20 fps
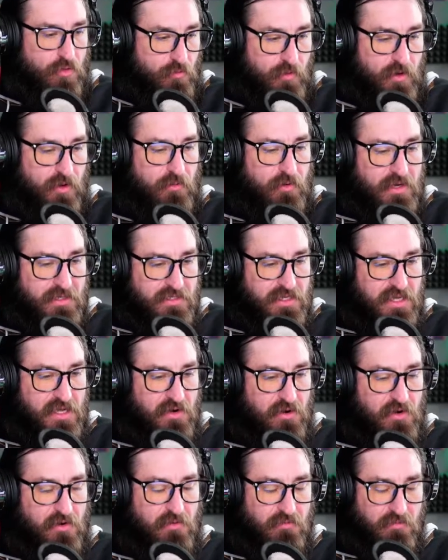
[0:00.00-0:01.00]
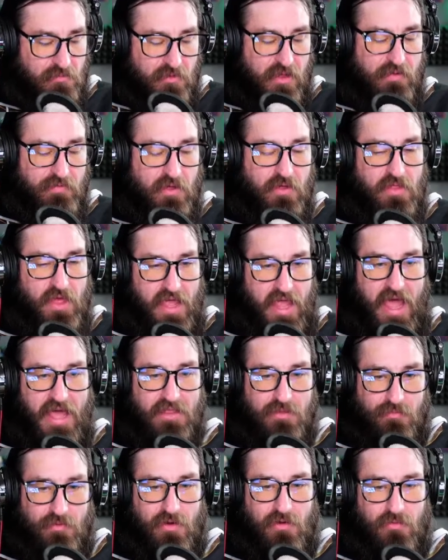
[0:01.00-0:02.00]
the real rust eater, even though they
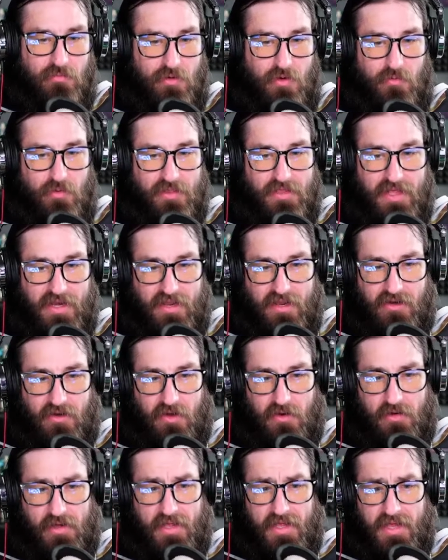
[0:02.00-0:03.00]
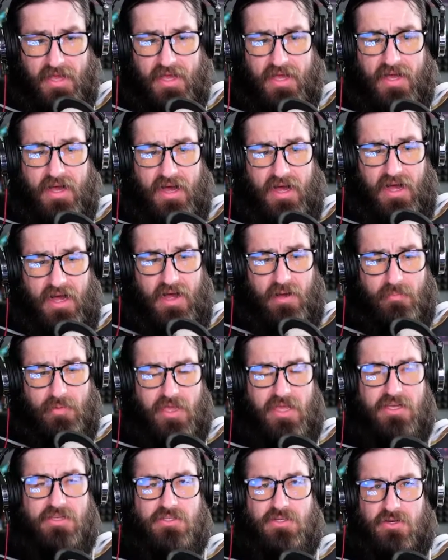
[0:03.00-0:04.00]
had the real one, they didn't know it,
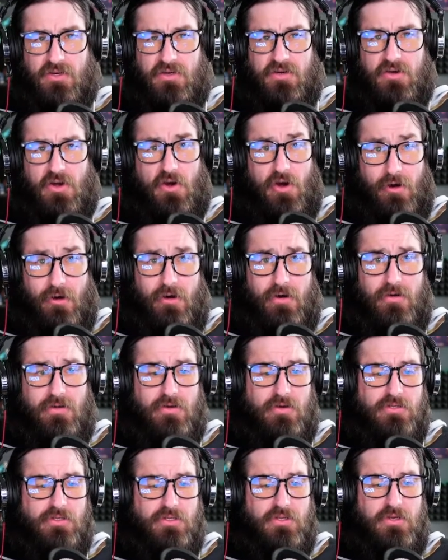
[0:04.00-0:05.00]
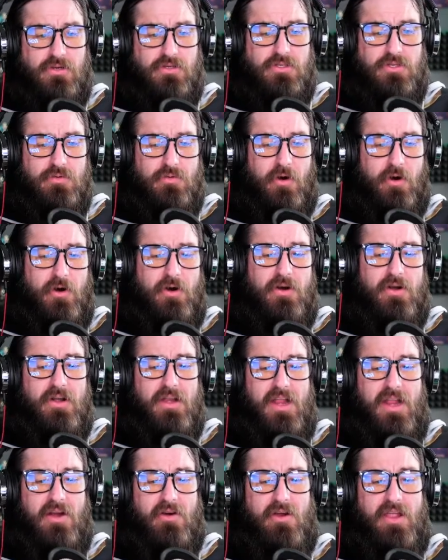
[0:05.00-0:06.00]
because you're hurt, you're too hurt,
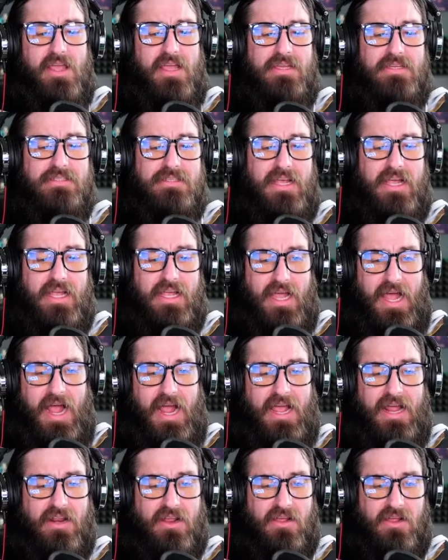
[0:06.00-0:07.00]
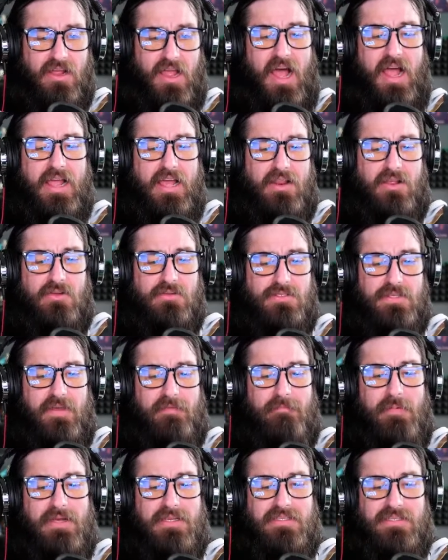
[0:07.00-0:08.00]
and here he is like, I gotta go
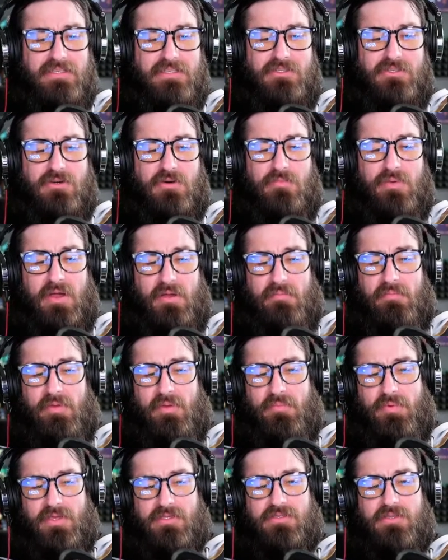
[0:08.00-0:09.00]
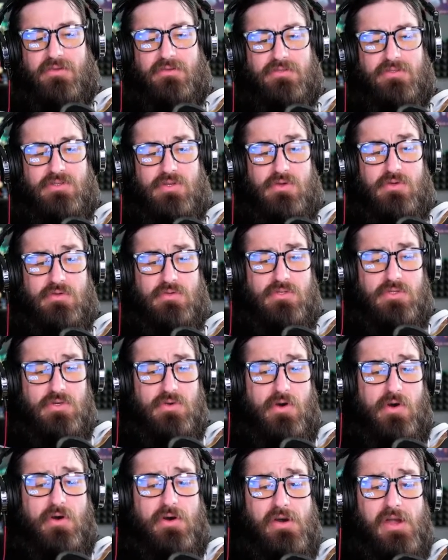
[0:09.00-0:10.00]
save my sister, but Bisco's
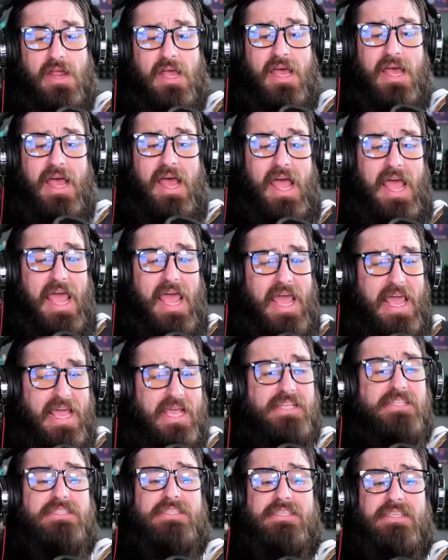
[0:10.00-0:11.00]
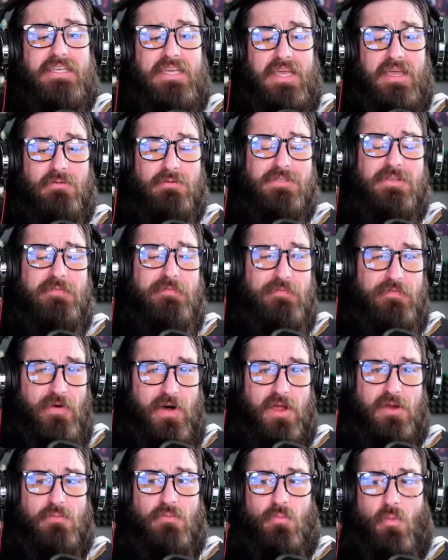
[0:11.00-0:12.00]
too hurt. It was a
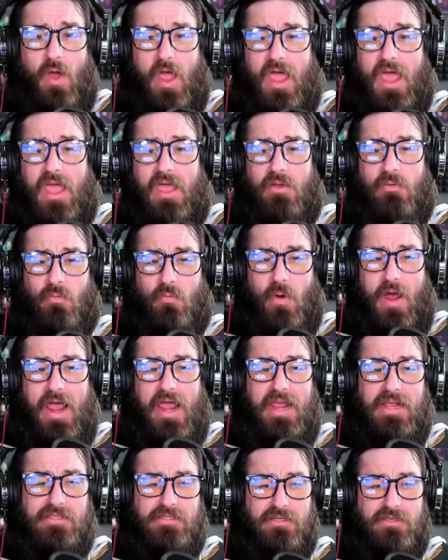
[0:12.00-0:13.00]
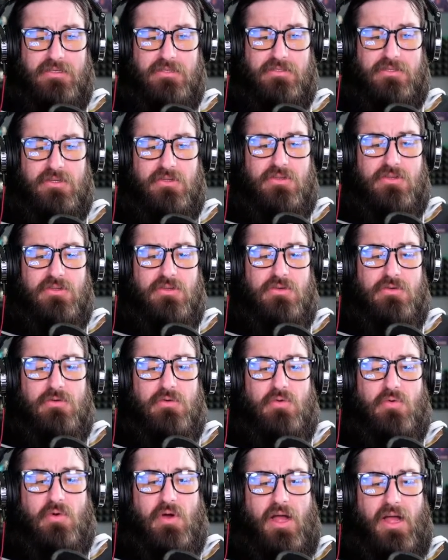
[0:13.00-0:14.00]
fun way to
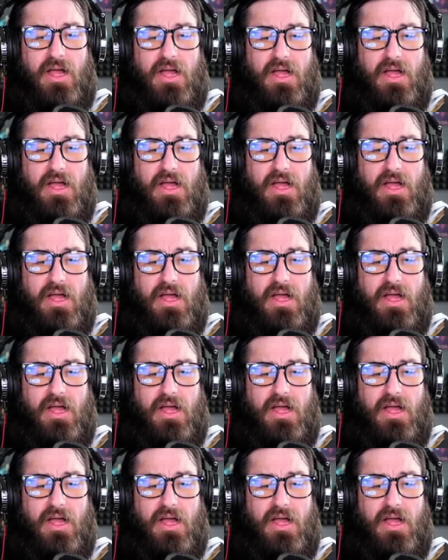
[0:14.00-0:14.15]
do.